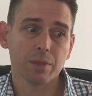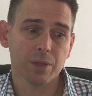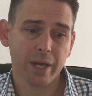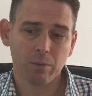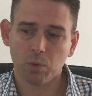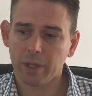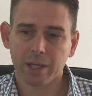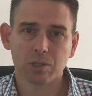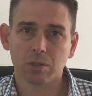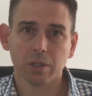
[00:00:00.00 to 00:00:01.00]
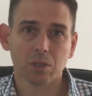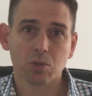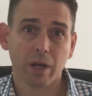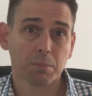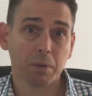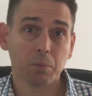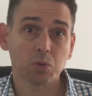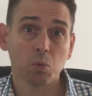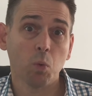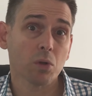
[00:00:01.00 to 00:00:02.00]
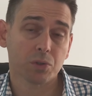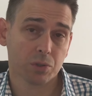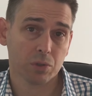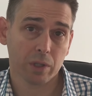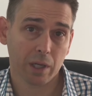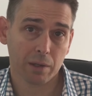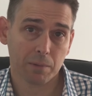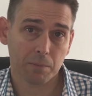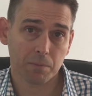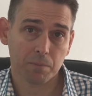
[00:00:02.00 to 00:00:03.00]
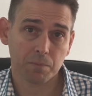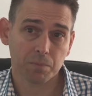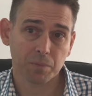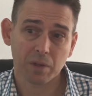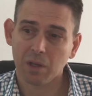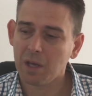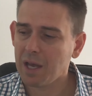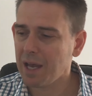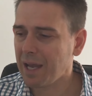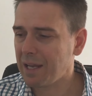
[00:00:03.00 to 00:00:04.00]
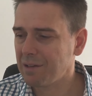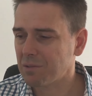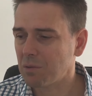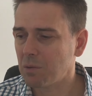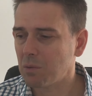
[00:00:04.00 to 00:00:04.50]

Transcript: that will actually attract people to want to do that? And